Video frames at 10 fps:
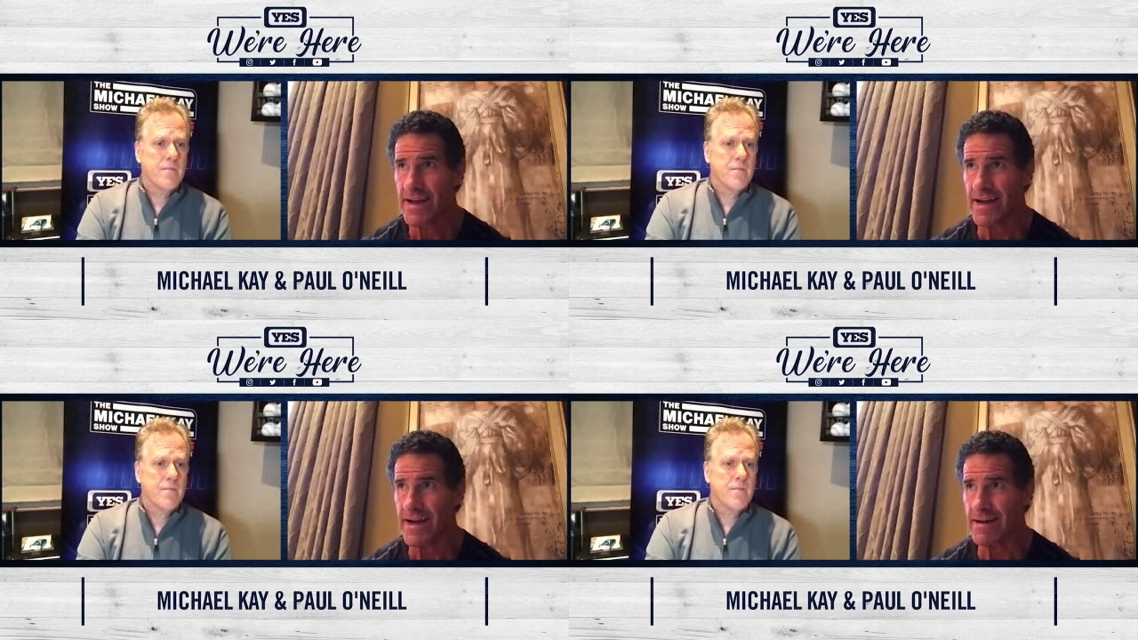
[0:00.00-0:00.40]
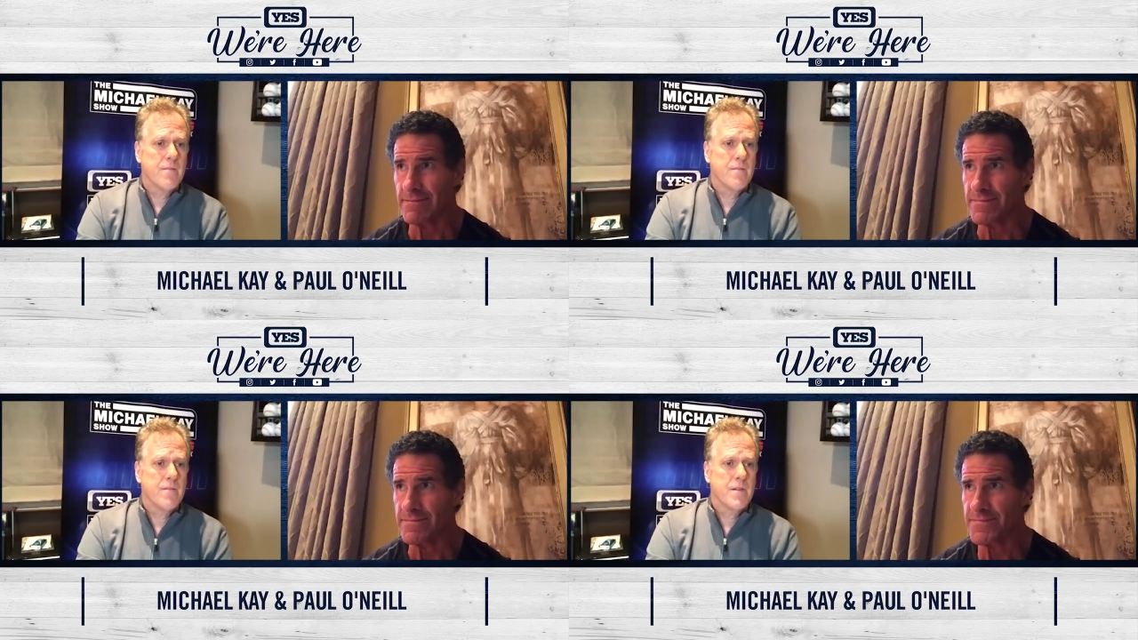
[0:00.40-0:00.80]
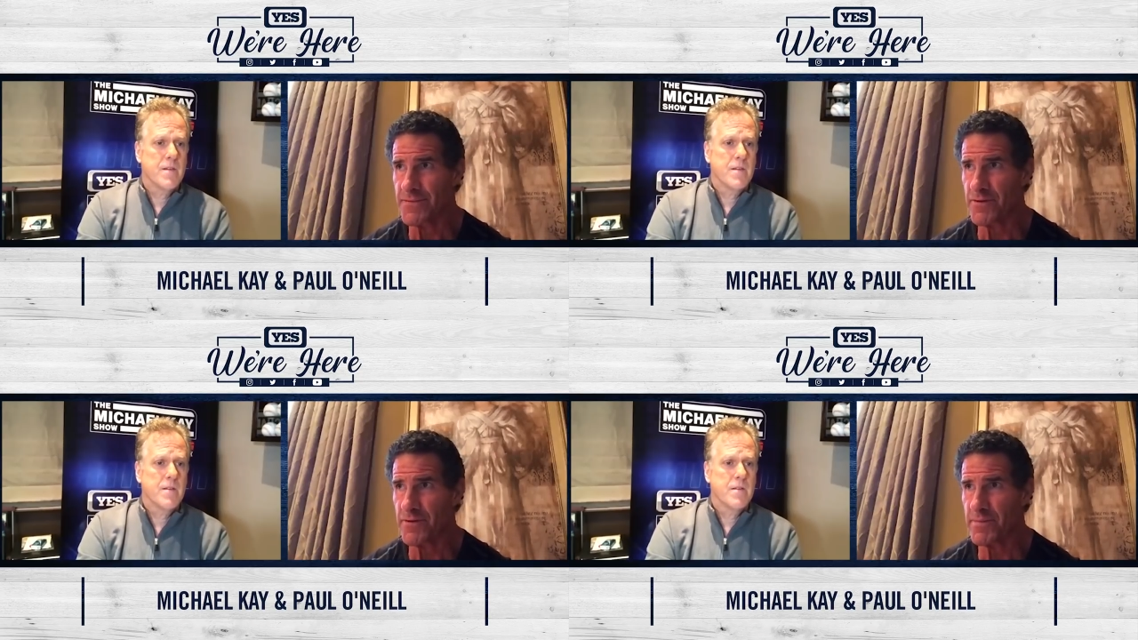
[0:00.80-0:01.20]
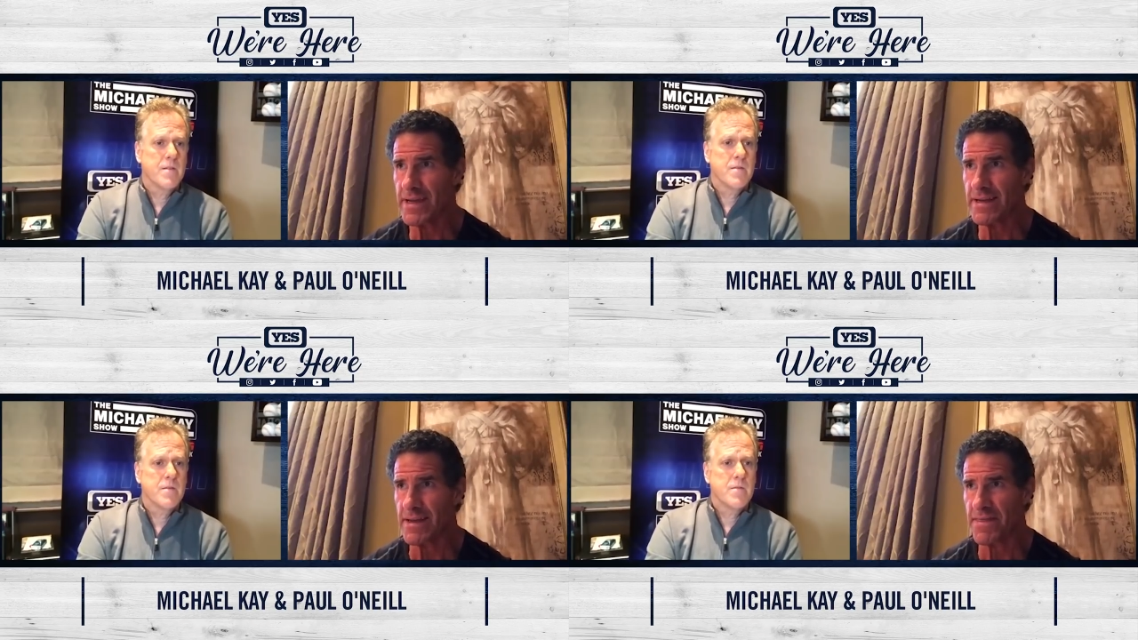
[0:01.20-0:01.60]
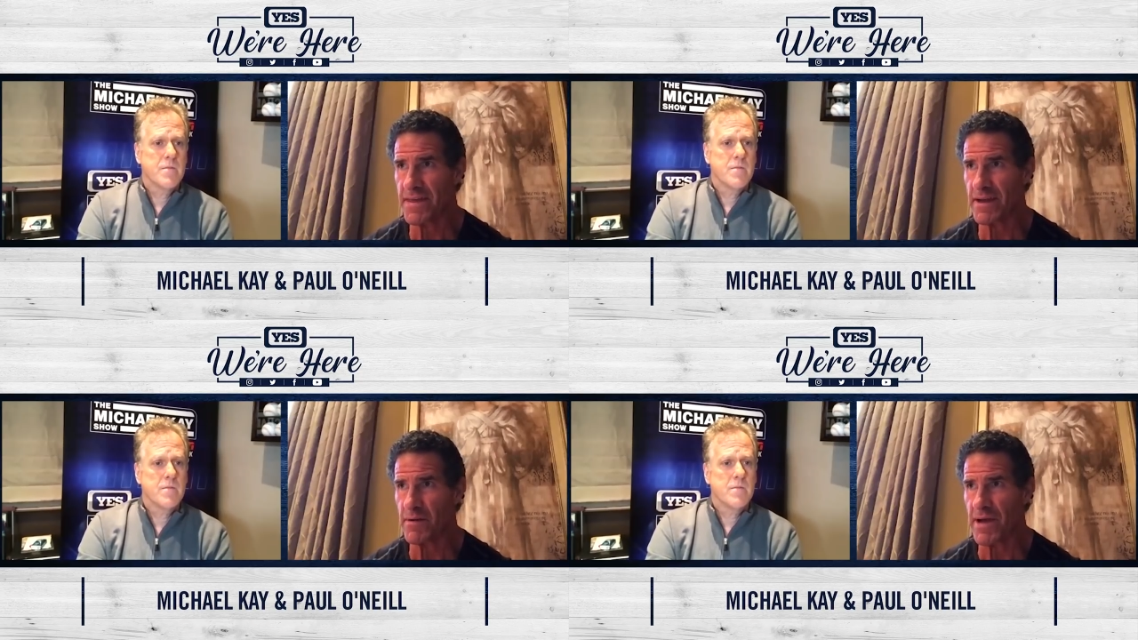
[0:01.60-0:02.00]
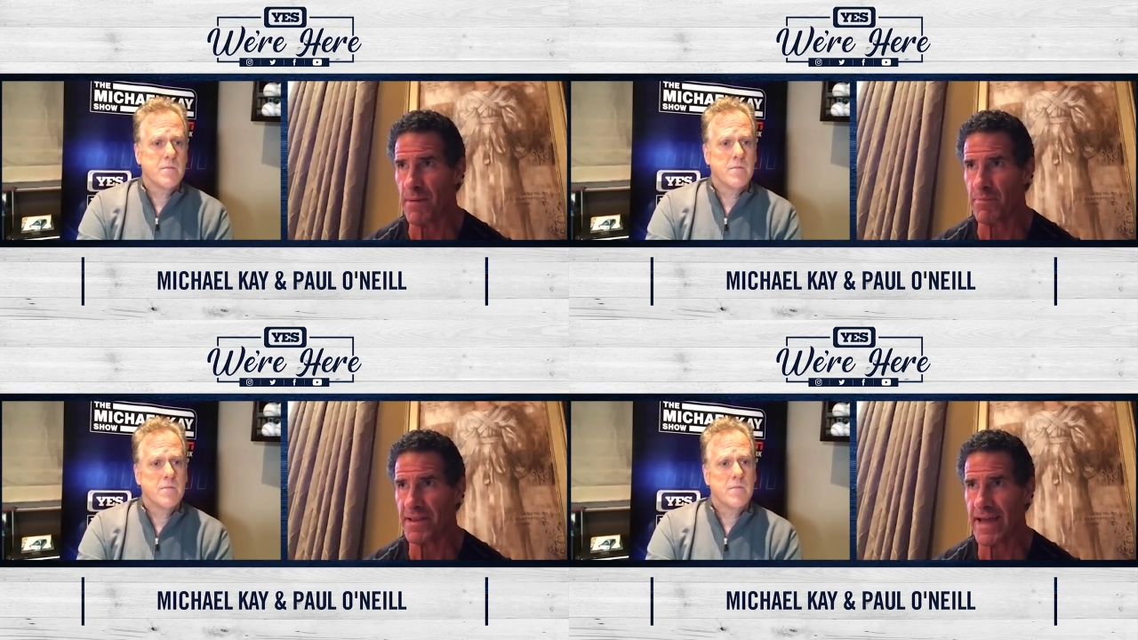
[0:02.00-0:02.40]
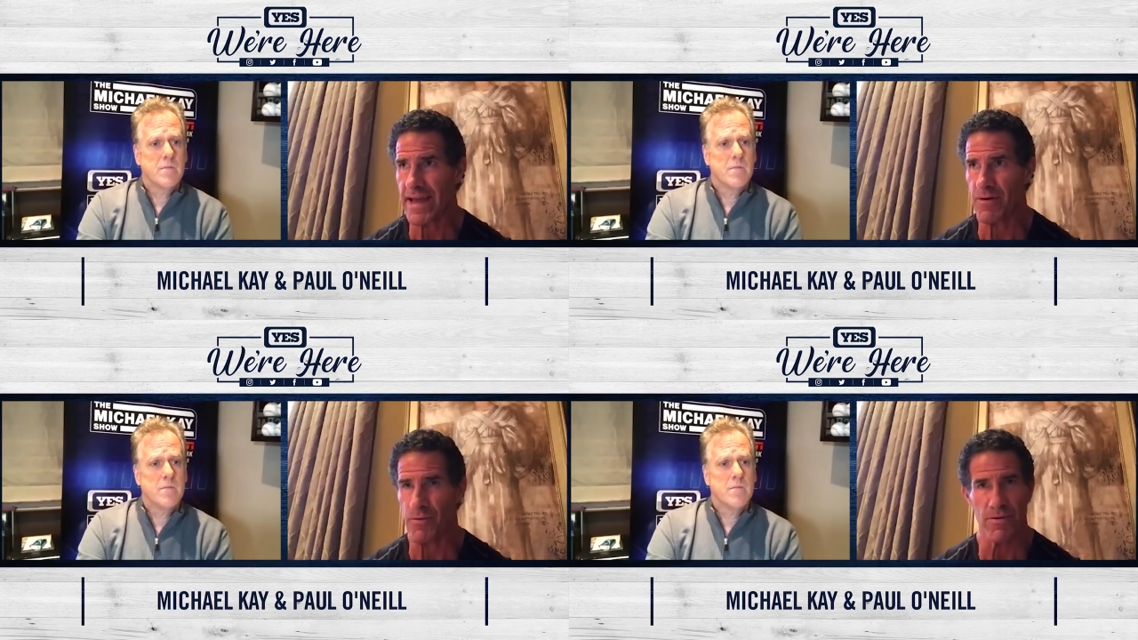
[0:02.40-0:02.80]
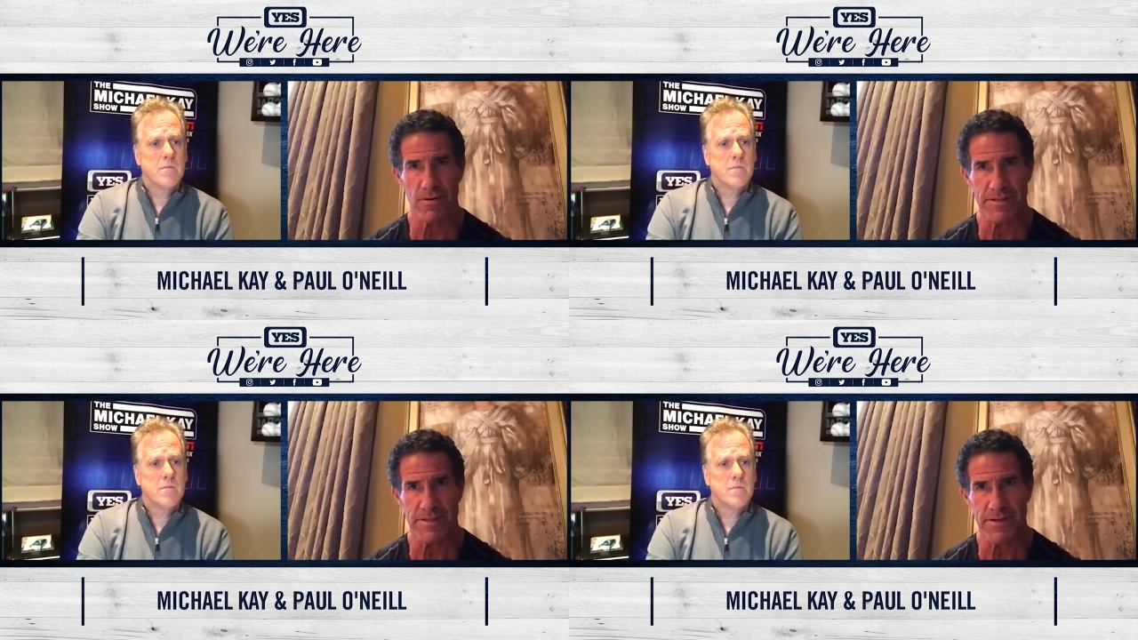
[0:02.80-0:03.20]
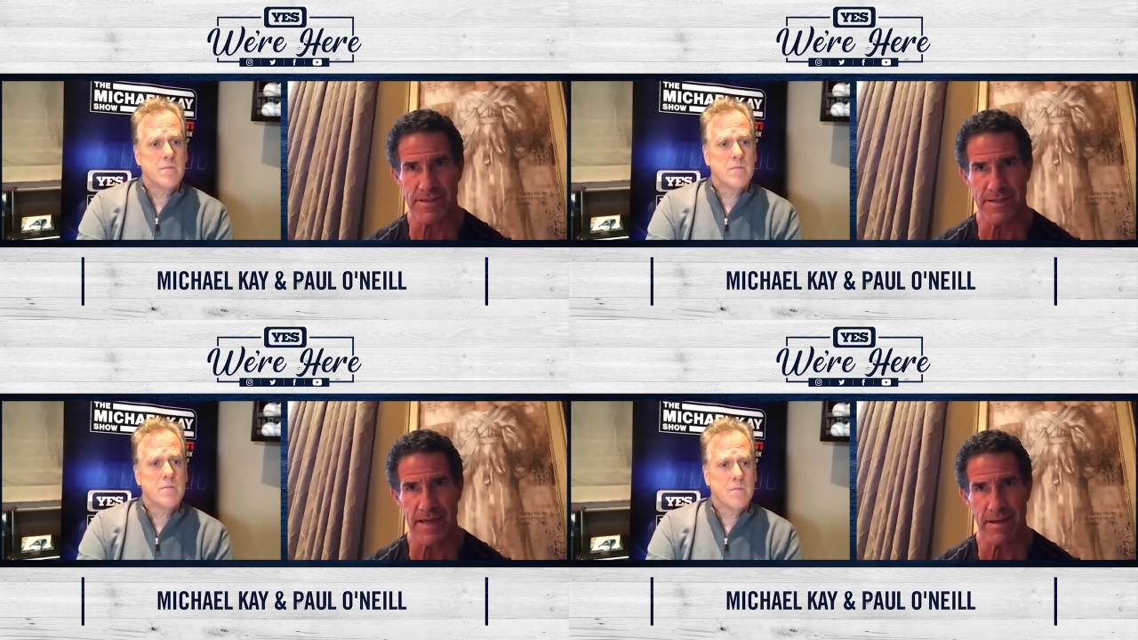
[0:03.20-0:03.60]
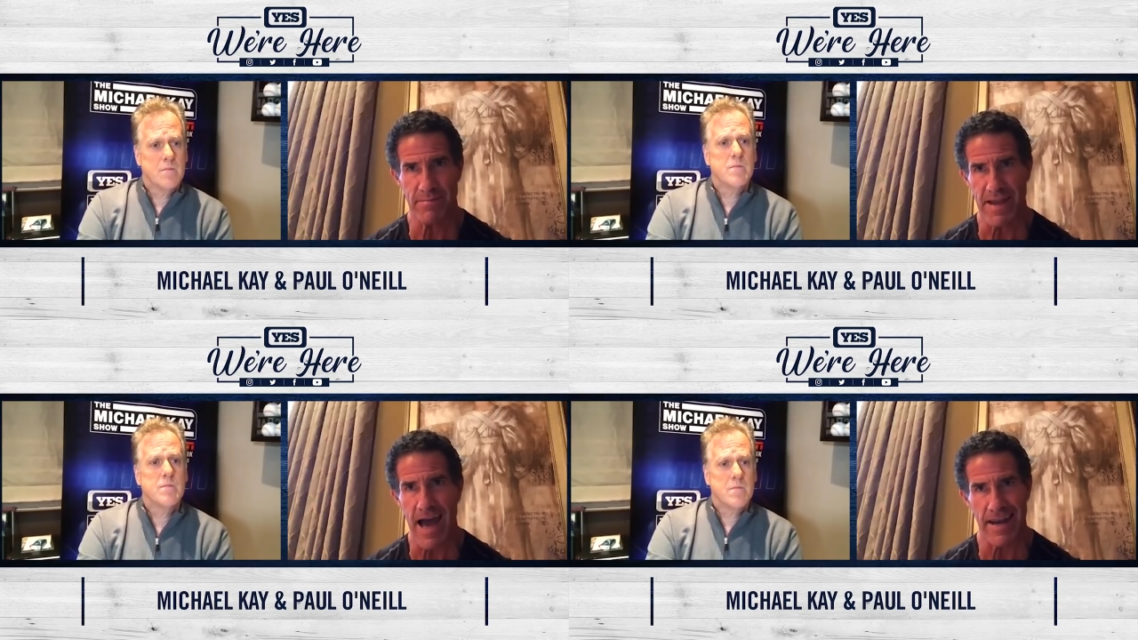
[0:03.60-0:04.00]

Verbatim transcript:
Speaker 1: um, for me to think about playing a World Series game not